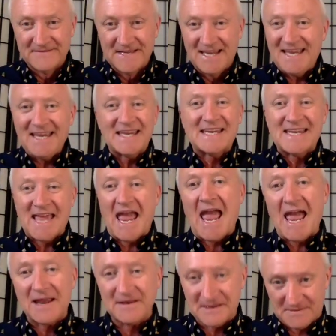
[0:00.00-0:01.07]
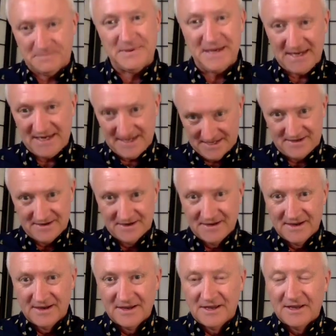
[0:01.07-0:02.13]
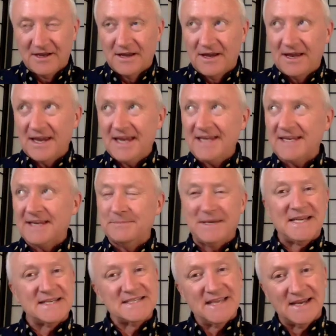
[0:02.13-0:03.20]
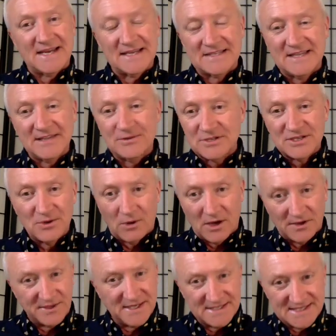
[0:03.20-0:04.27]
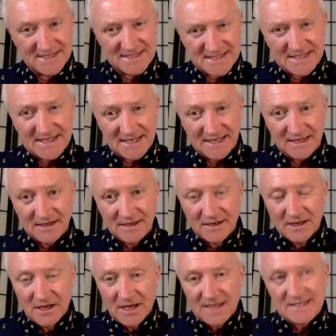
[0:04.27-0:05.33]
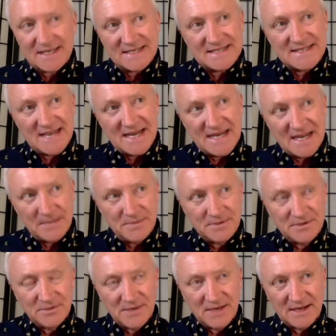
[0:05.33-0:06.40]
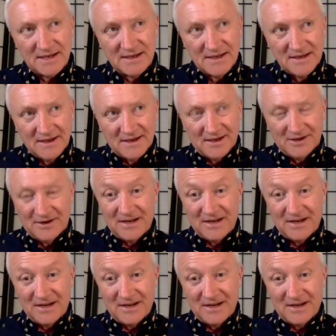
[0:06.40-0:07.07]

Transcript: It can't be. Because then there's no authenticity. It's like standing up and doing an